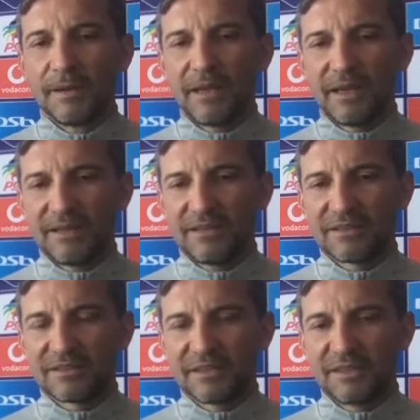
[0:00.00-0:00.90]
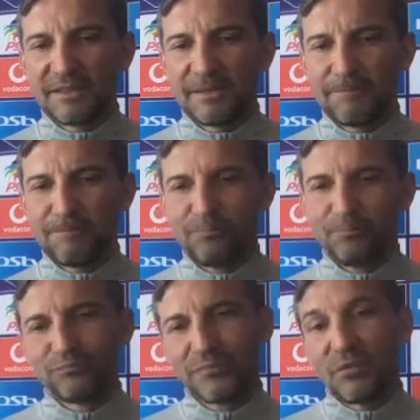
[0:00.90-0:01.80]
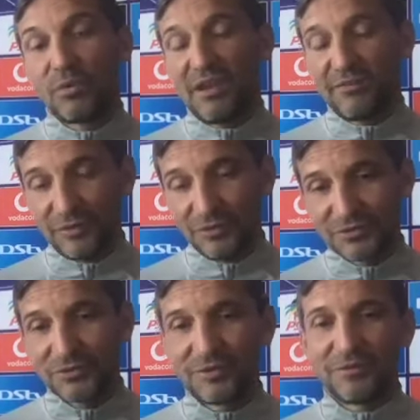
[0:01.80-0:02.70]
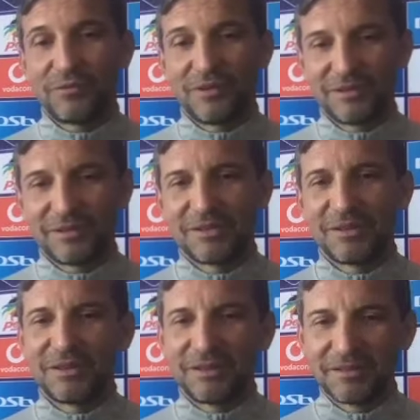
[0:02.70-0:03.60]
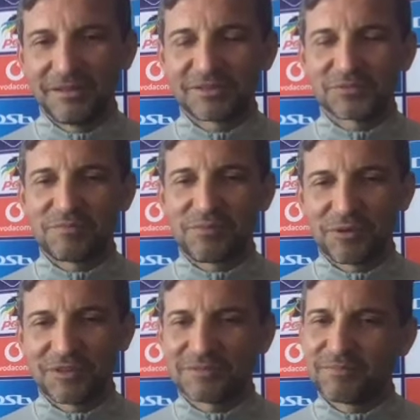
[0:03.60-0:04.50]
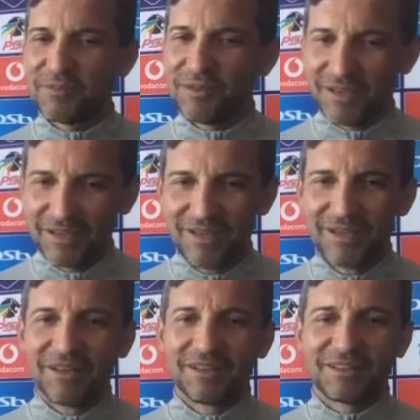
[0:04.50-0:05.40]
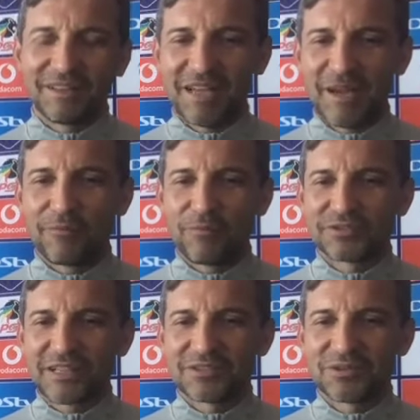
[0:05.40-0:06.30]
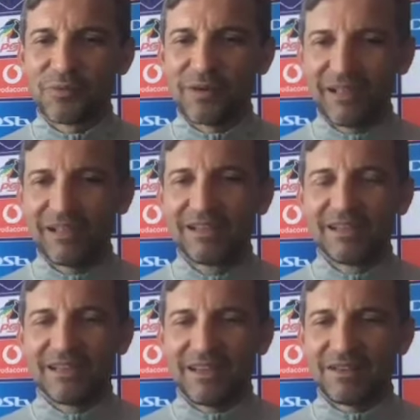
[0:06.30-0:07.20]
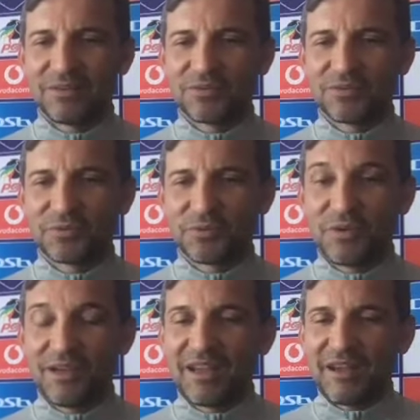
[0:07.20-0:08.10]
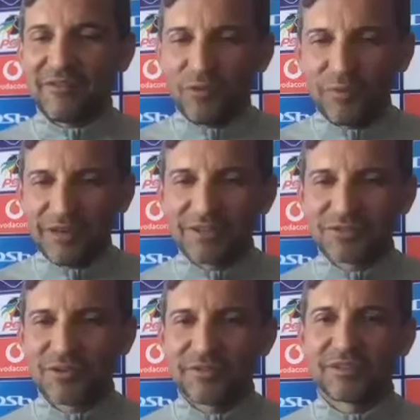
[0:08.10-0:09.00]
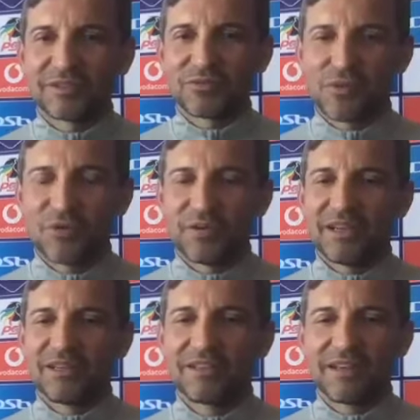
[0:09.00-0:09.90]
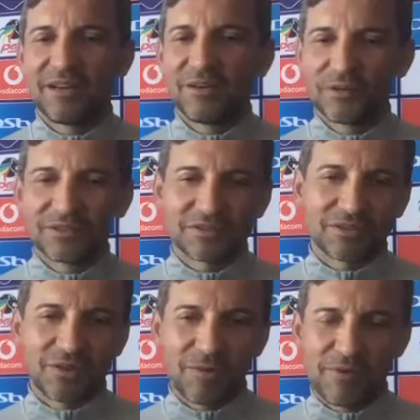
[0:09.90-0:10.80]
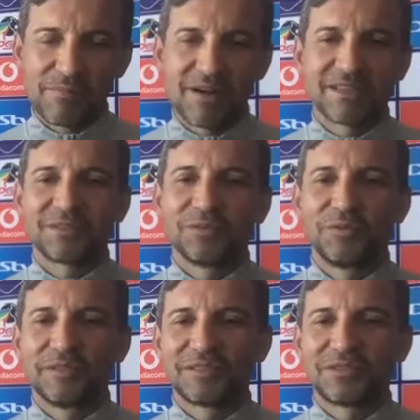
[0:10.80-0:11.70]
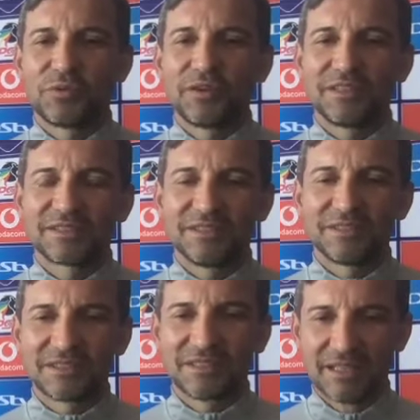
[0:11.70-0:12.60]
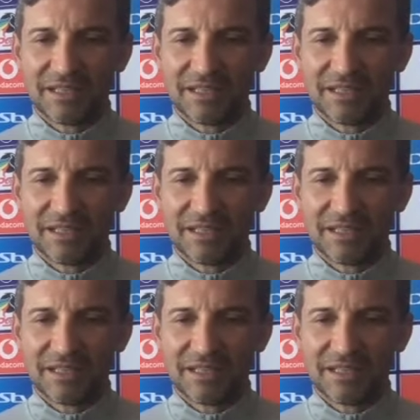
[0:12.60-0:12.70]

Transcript: and um, we have also uh, in these three points maybe the game was not so well, and we have normally deserved a draw. And I know it's compromised always during the season